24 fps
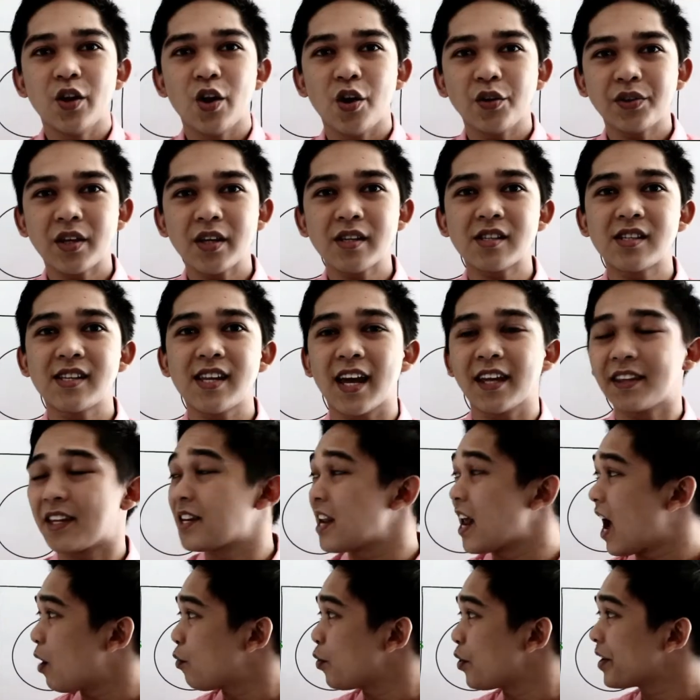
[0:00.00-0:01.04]
Notice that
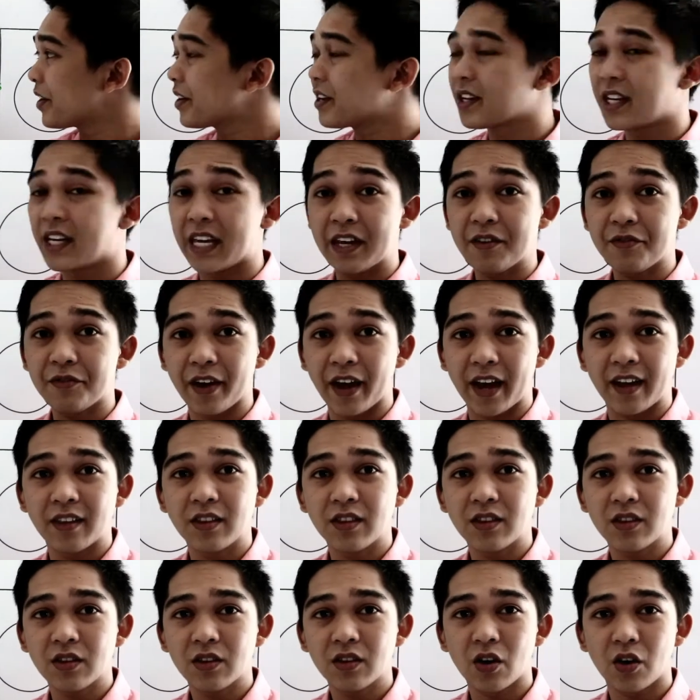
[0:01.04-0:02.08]
in our
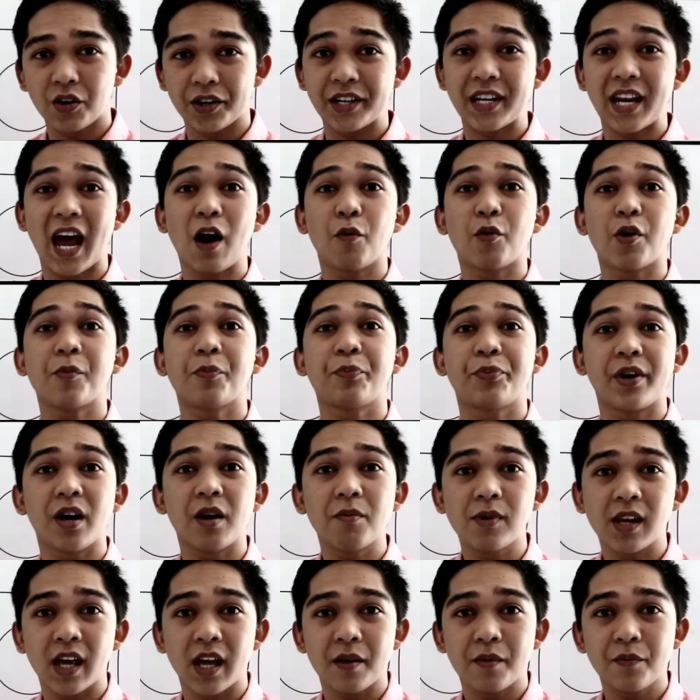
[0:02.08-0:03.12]
given or in our
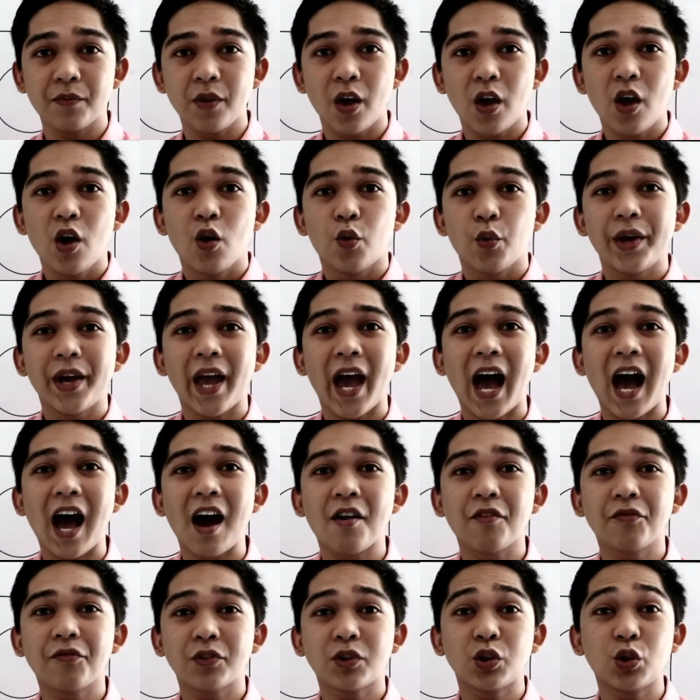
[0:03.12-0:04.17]
problem, we
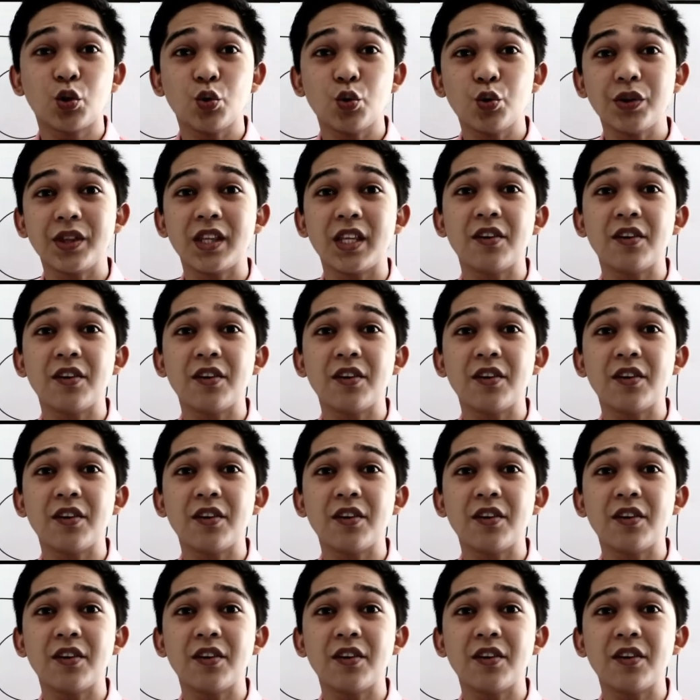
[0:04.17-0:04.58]
have two